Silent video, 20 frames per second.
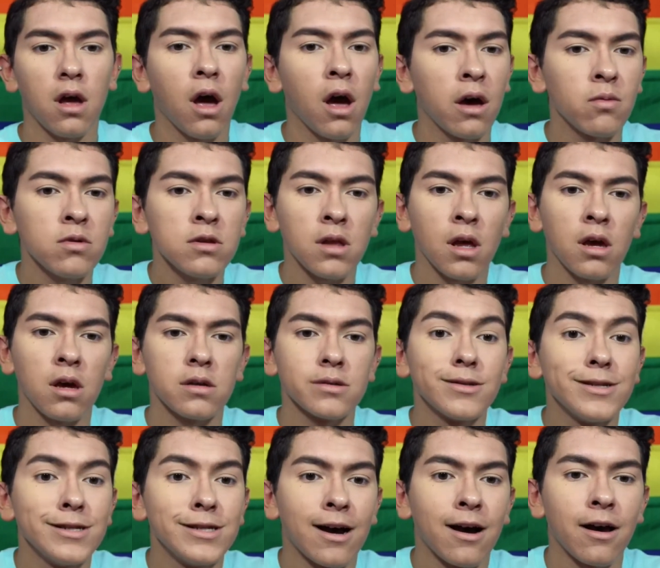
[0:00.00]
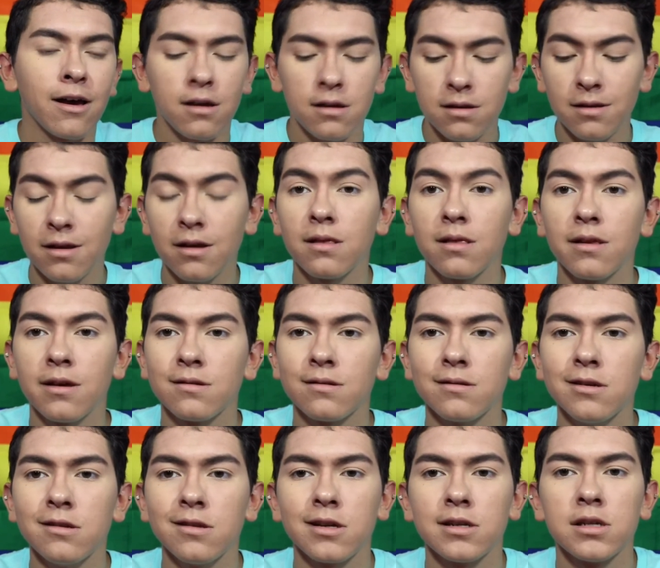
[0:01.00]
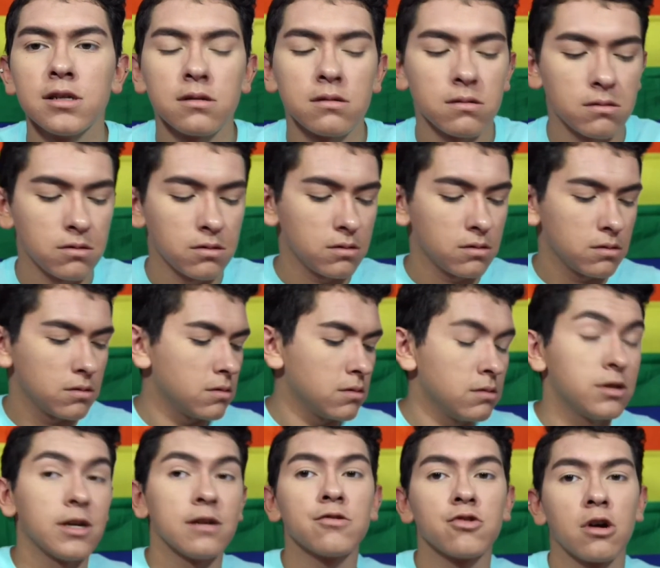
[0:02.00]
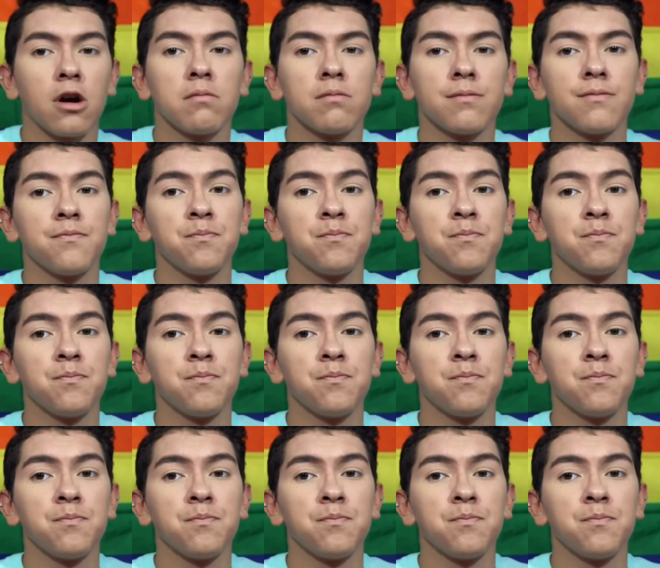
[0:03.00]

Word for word: I would, like, die. Like, literally, like, death drop.